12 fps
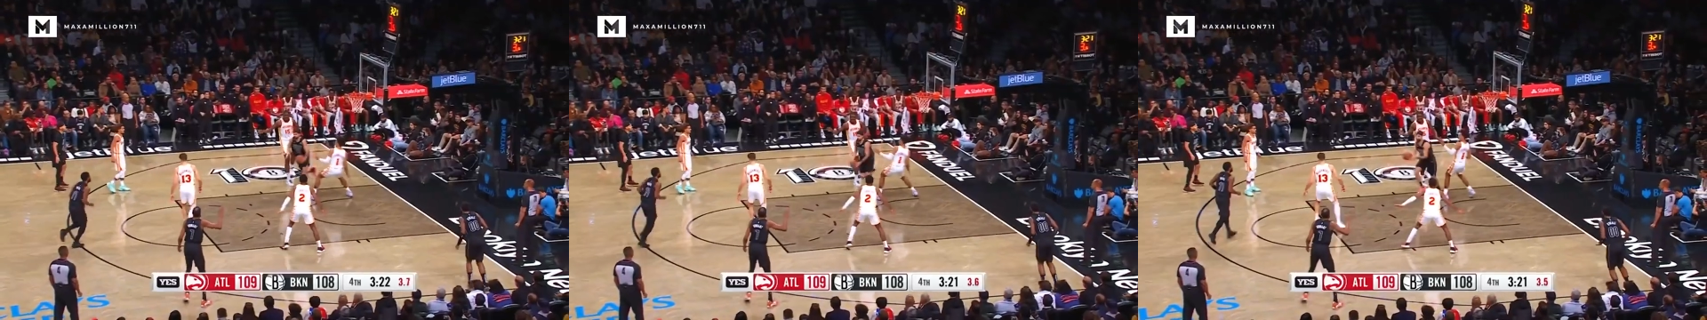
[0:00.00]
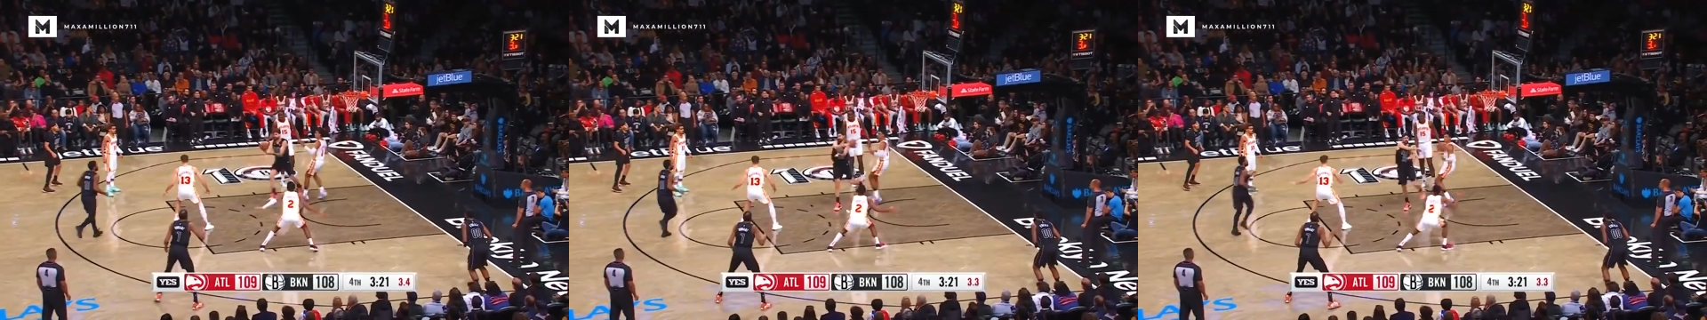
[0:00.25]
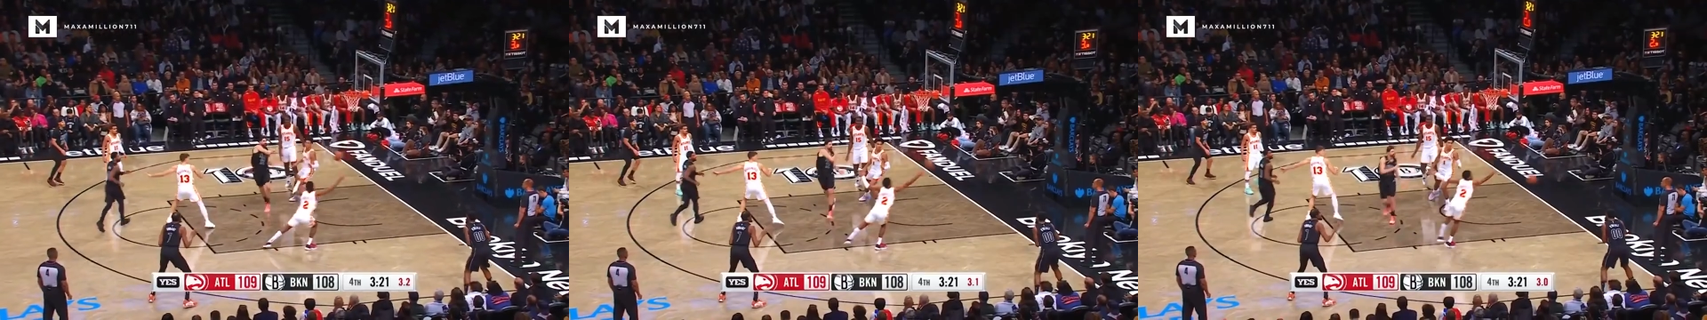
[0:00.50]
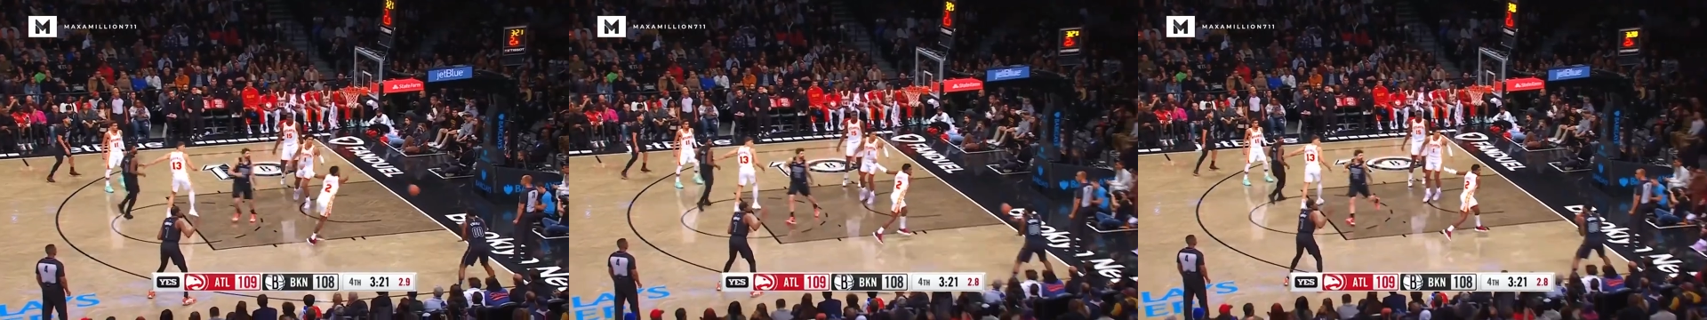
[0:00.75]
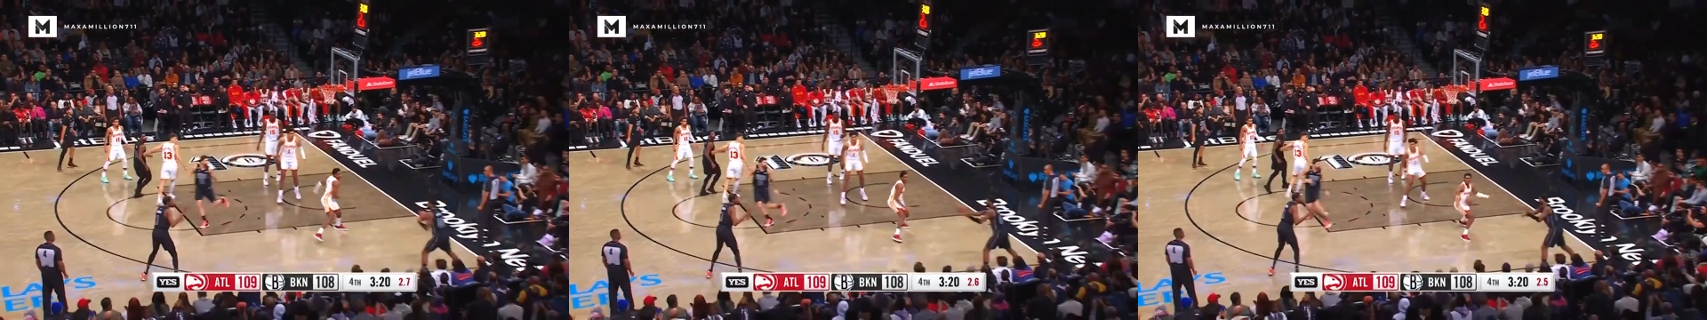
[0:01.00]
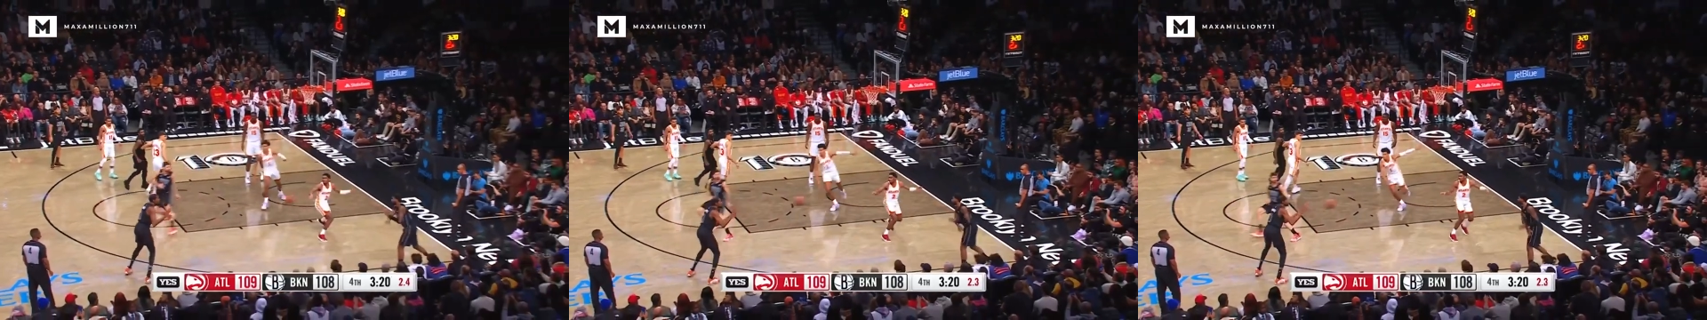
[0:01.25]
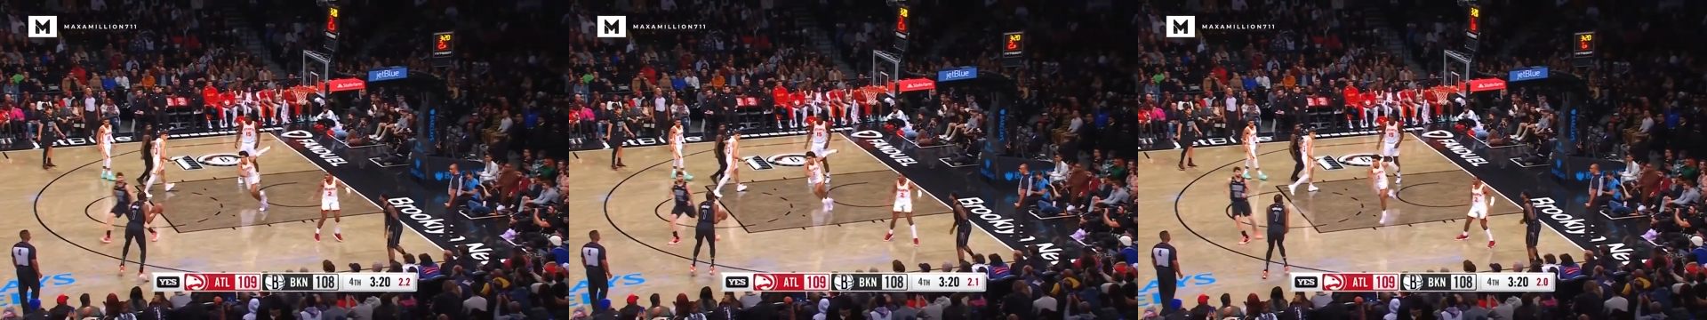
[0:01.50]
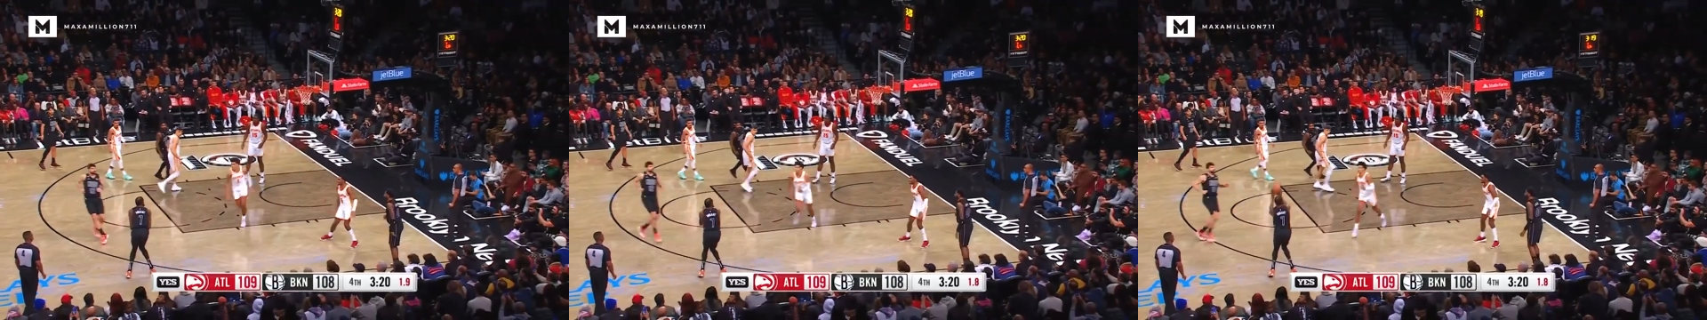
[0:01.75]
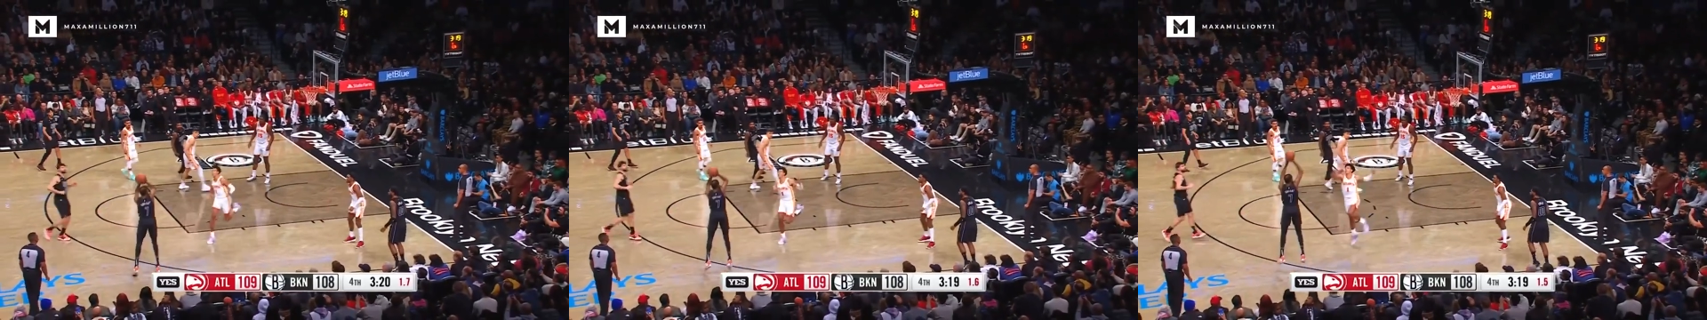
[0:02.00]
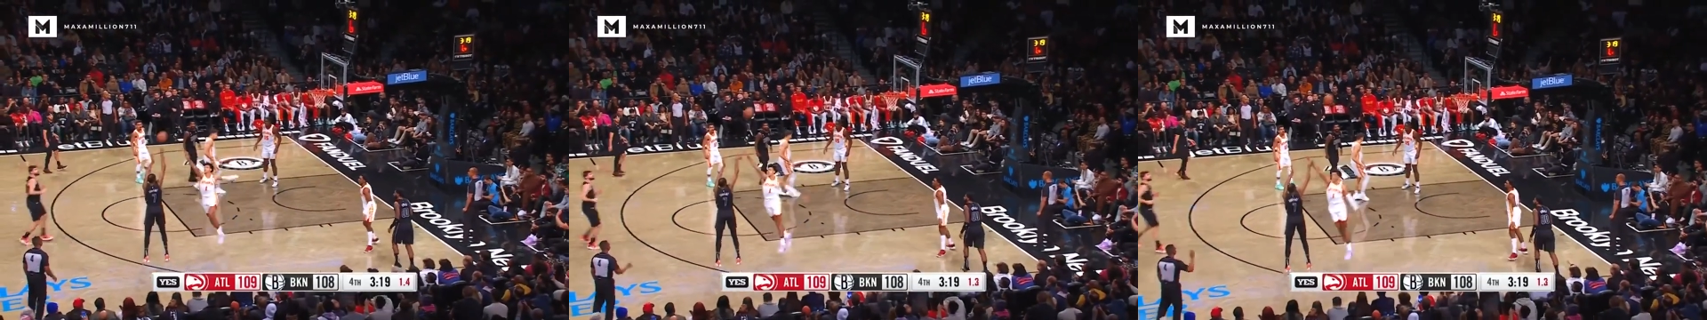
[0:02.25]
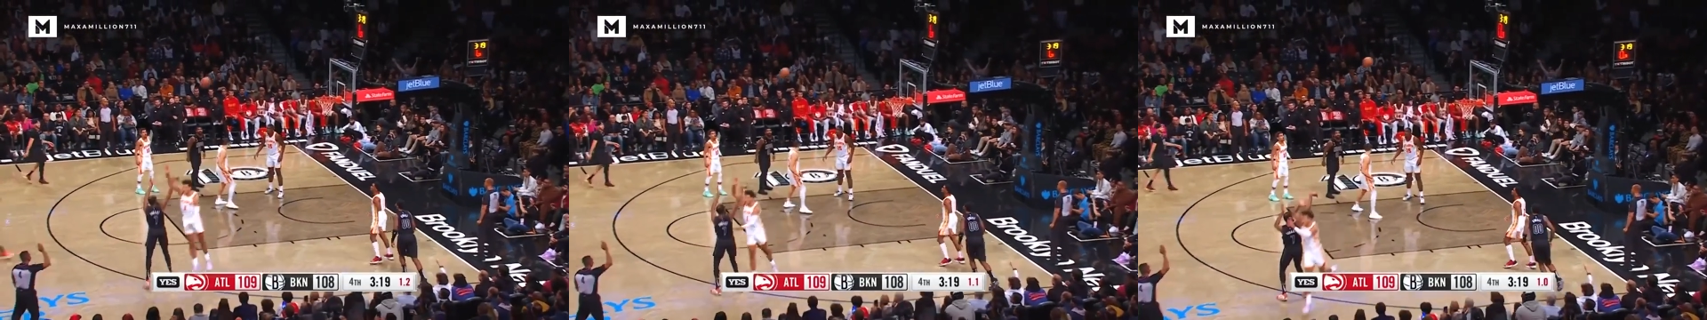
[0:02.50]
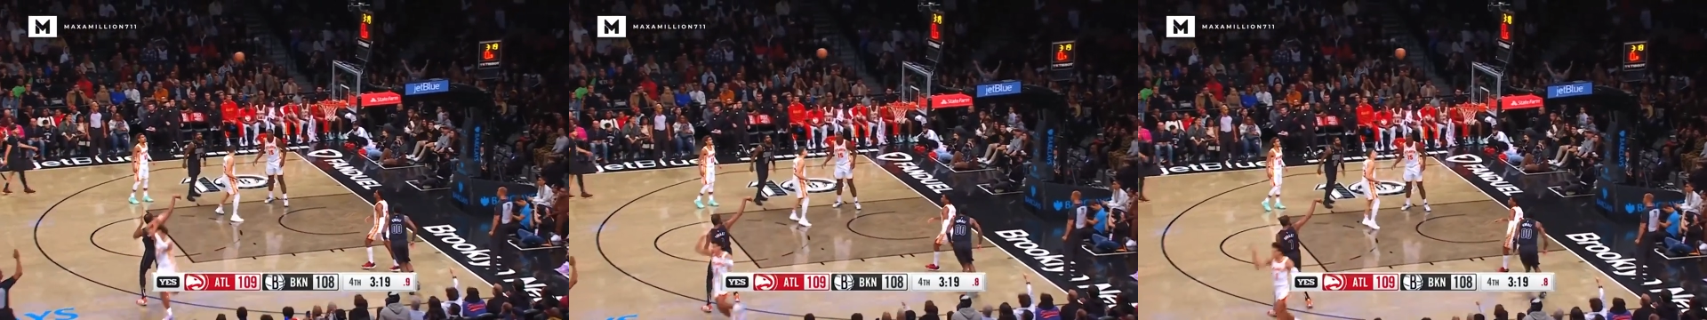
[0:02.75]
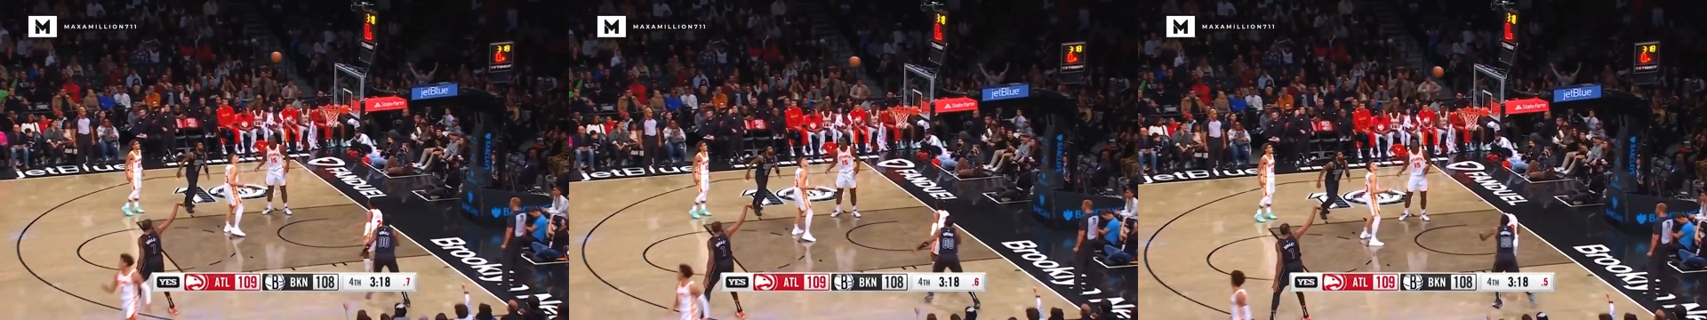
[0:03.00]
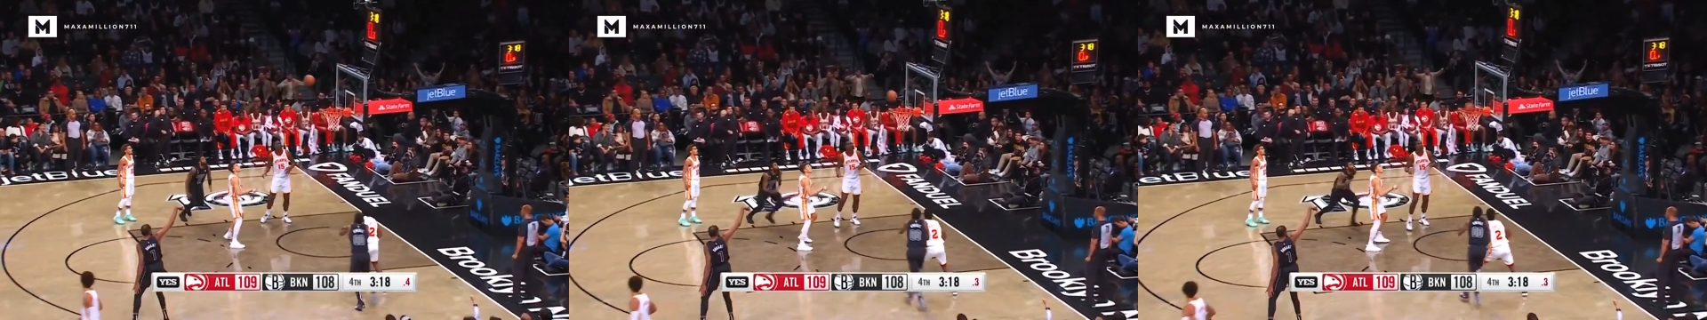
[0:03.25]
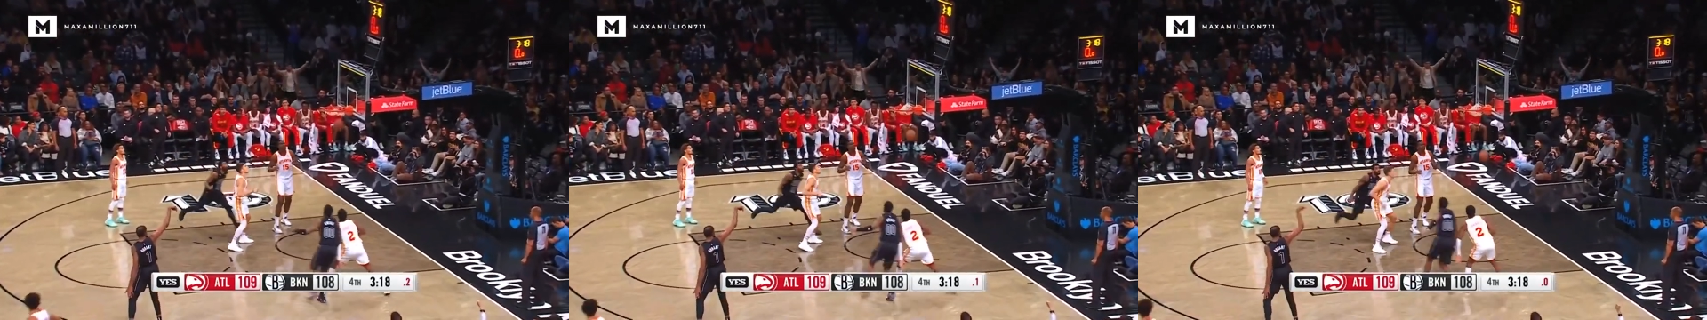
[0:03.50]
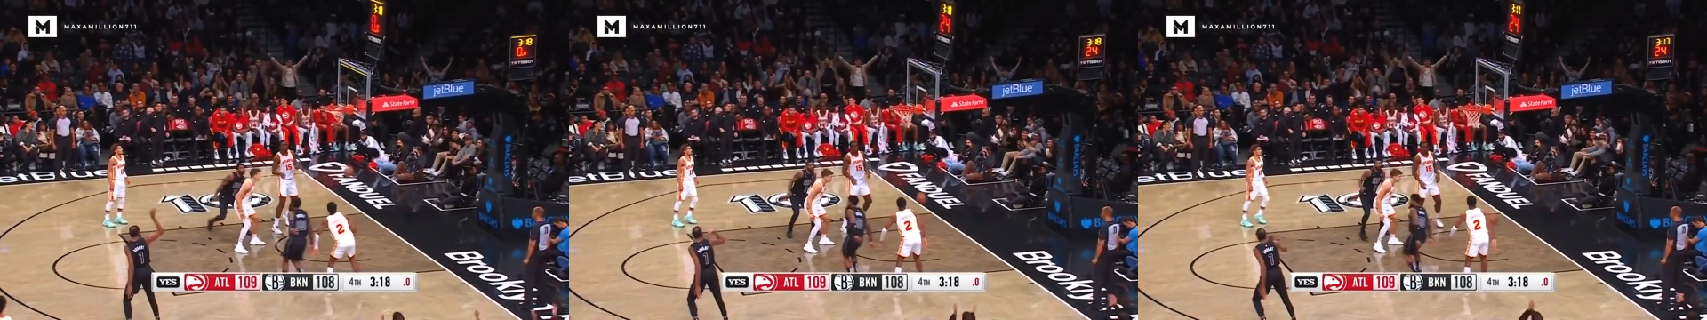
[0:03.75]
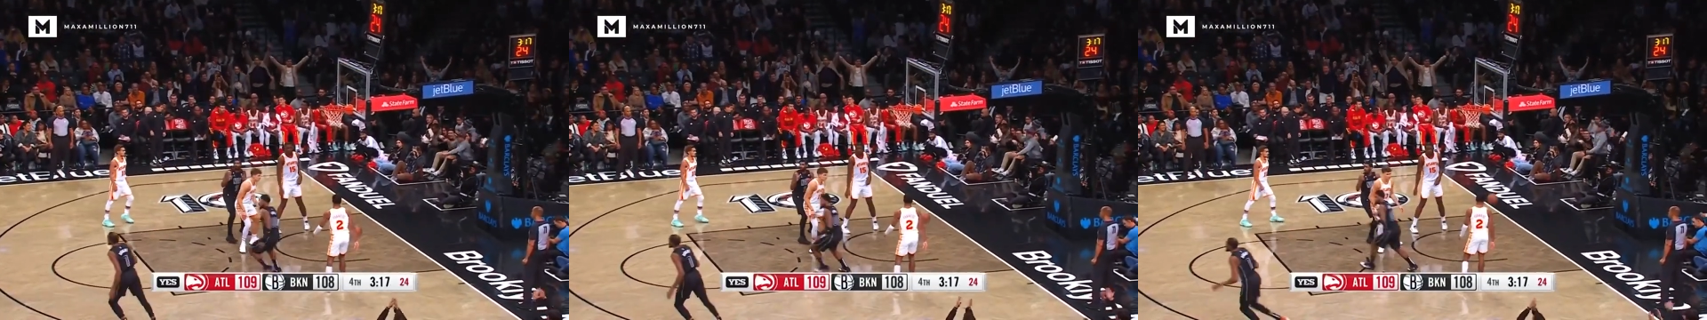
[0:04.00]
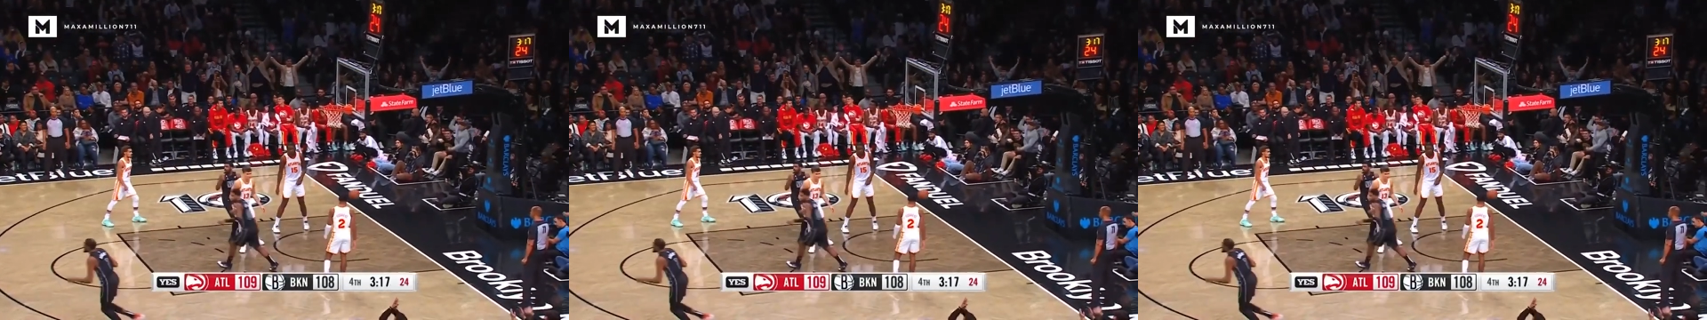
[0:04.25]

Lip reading: (no speaker visible)